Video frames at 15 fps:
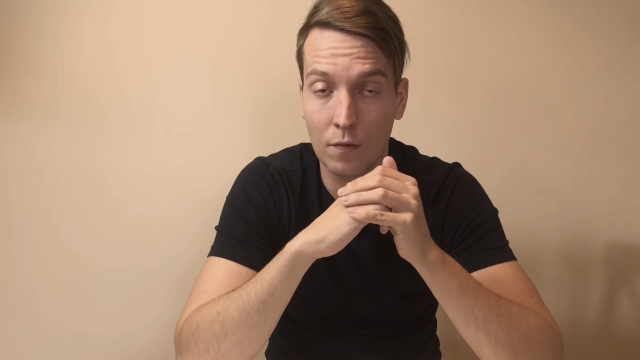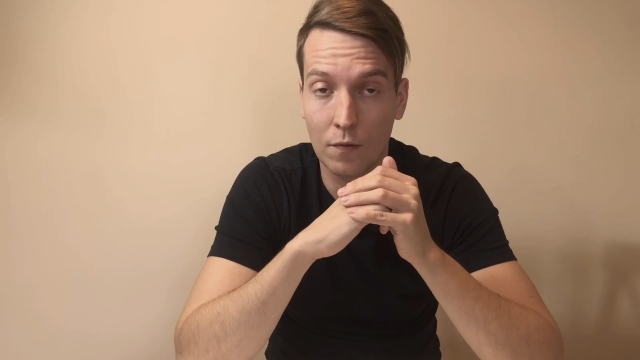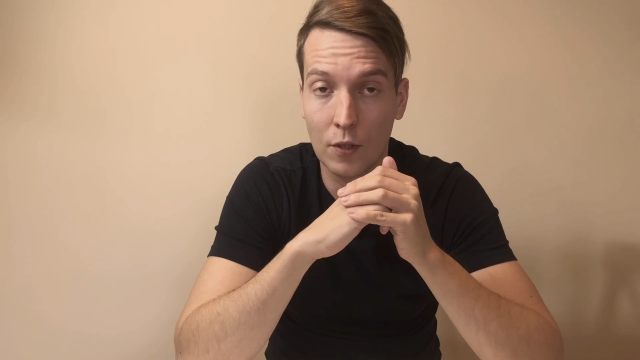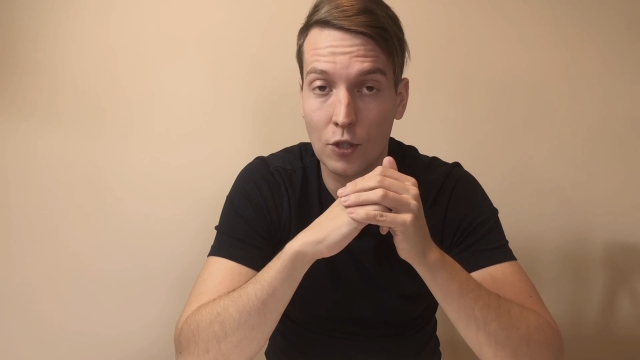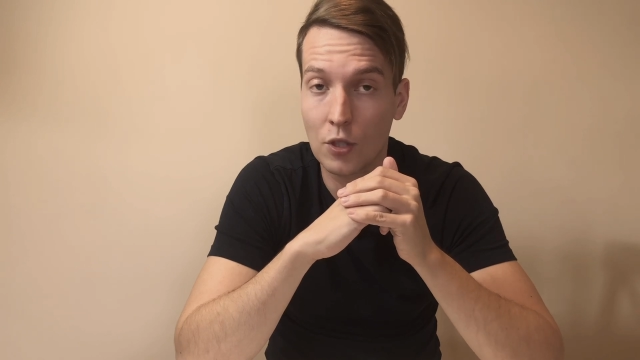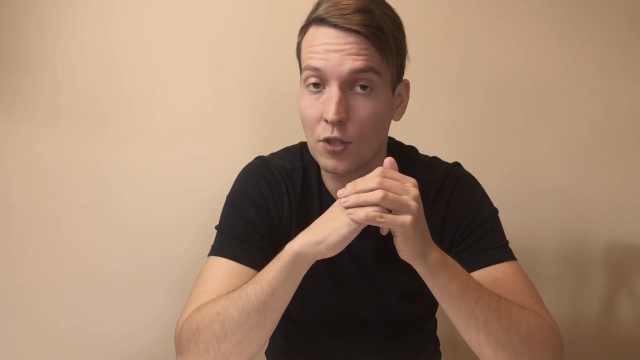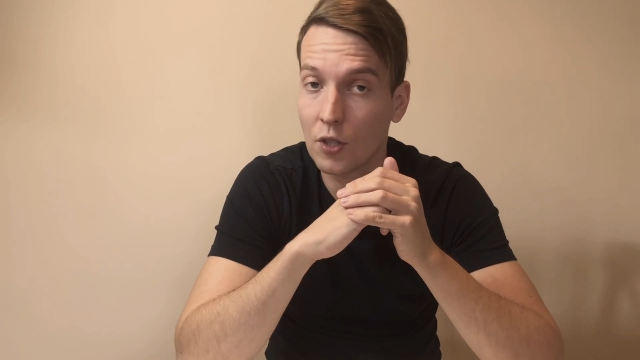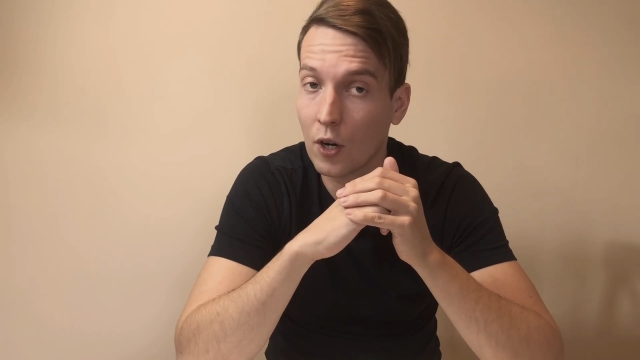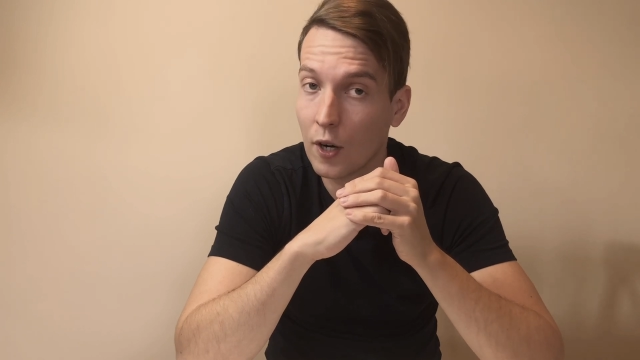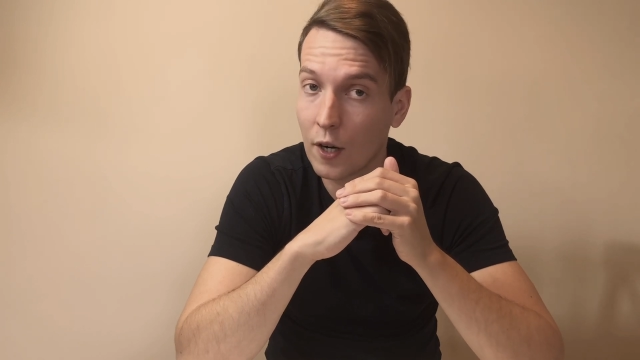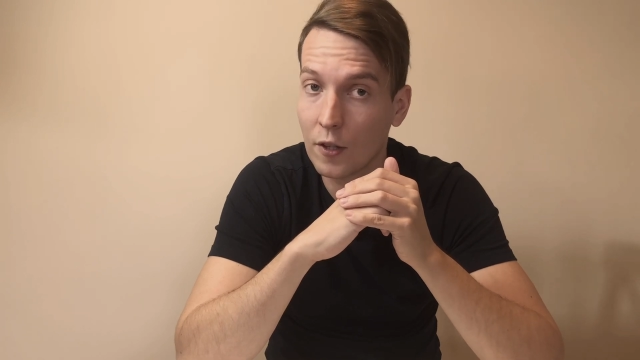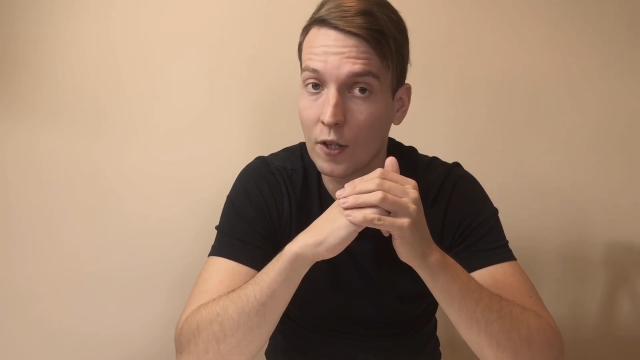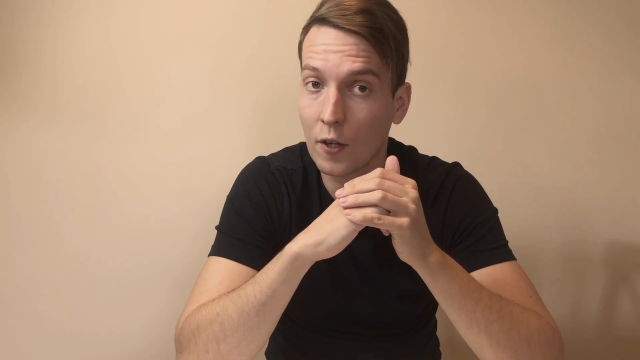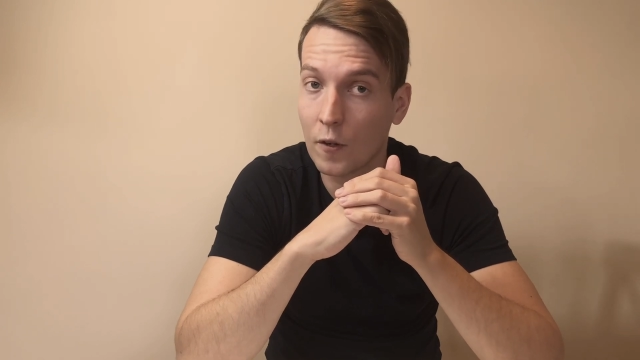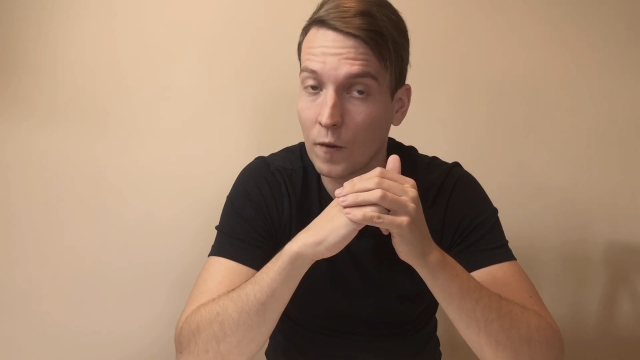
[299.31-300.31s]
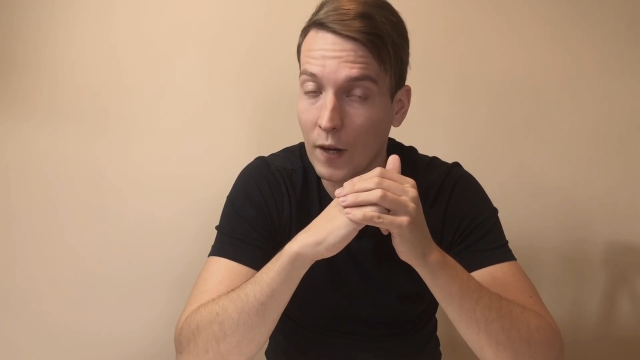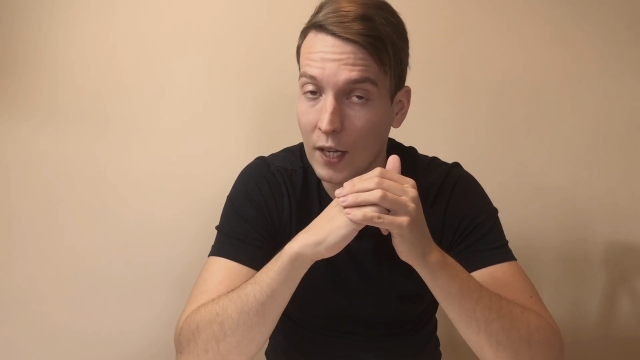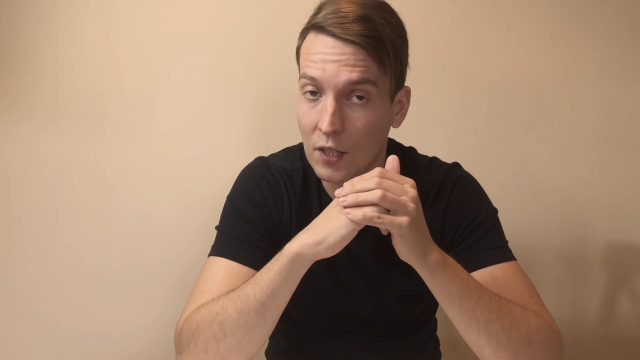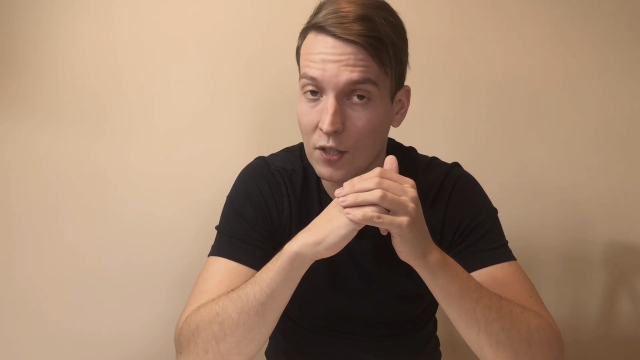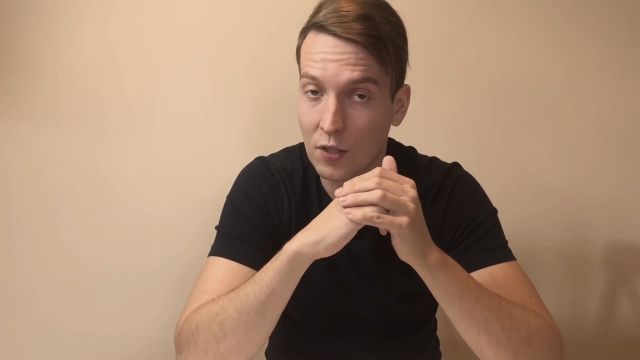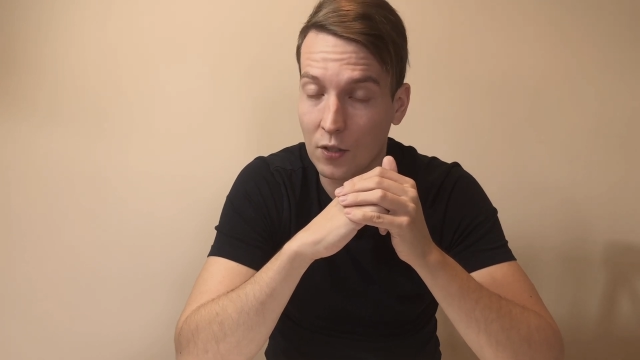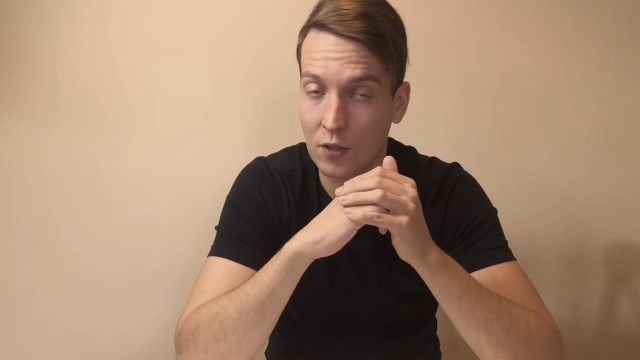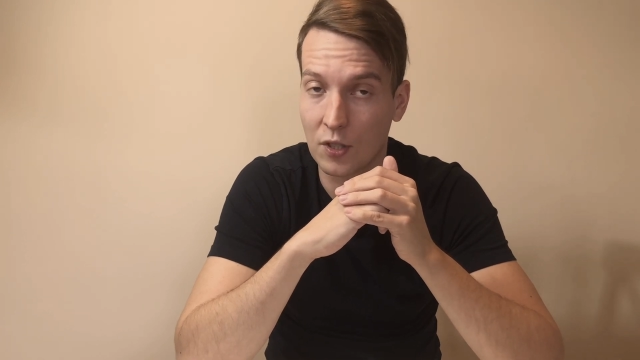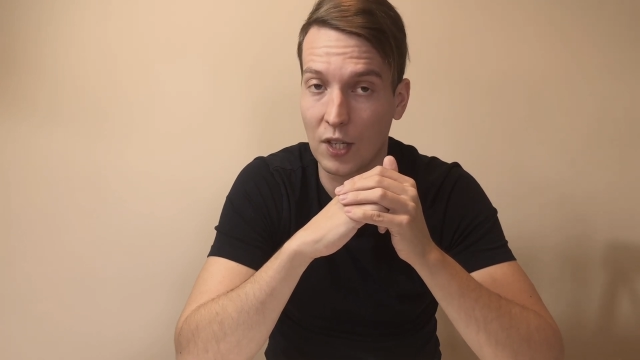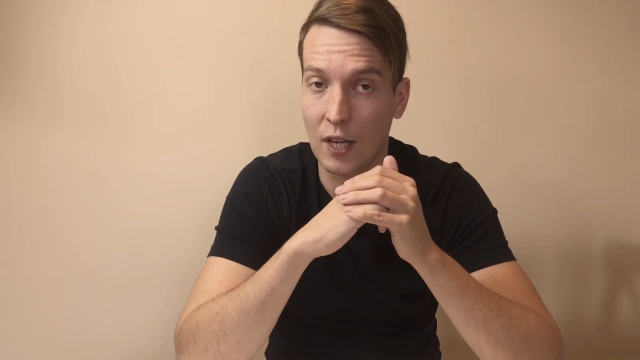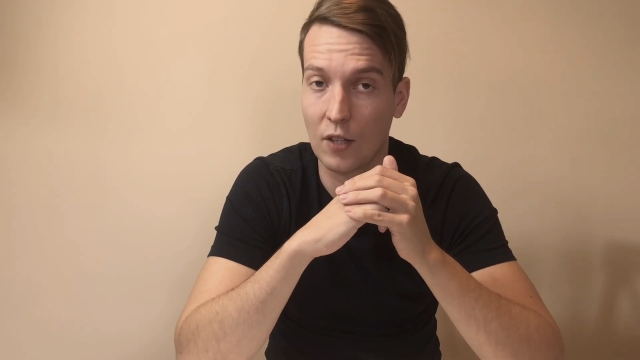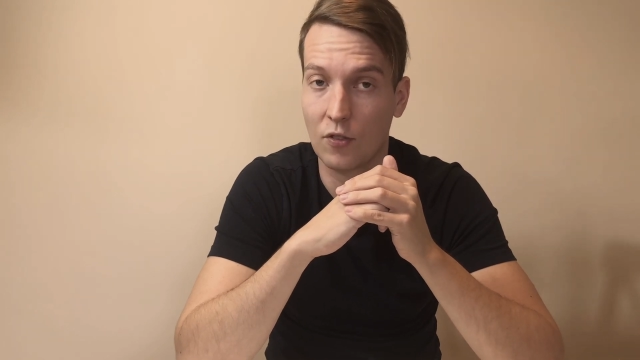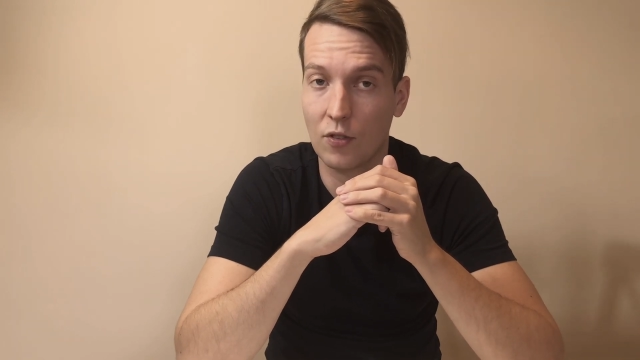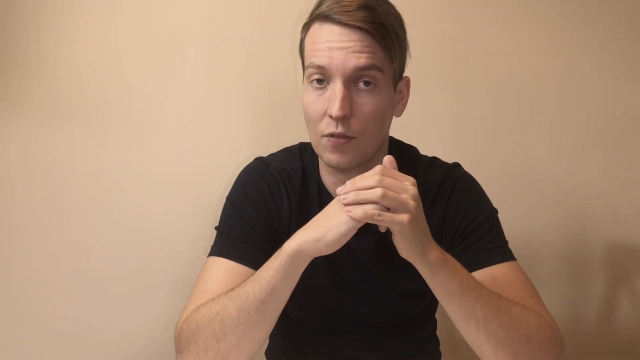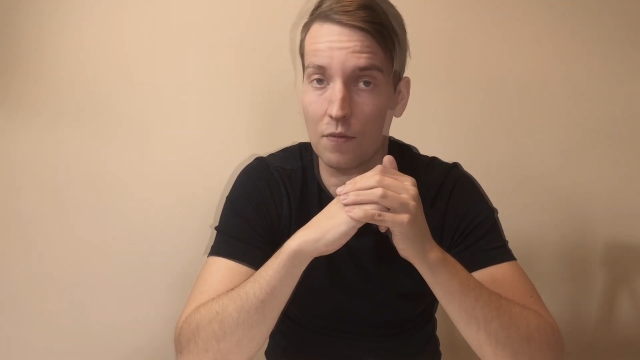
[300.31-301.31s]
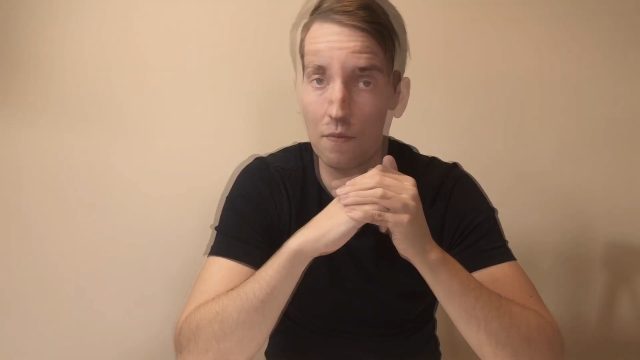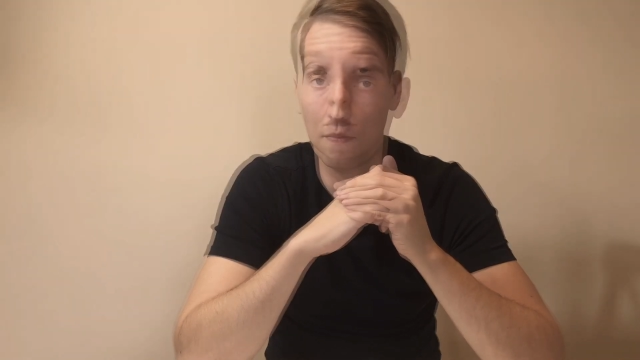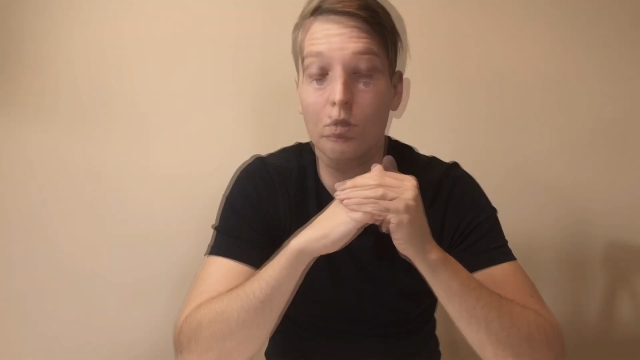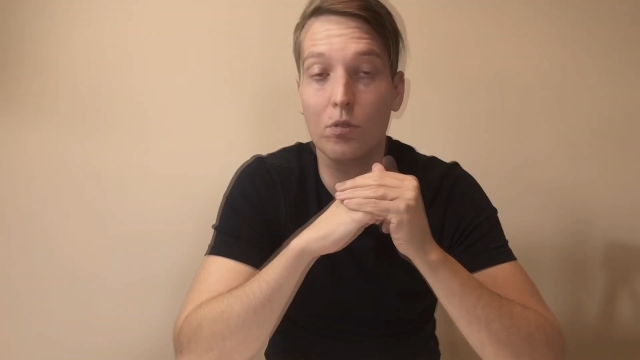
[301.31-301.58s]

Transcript: which is already a great success.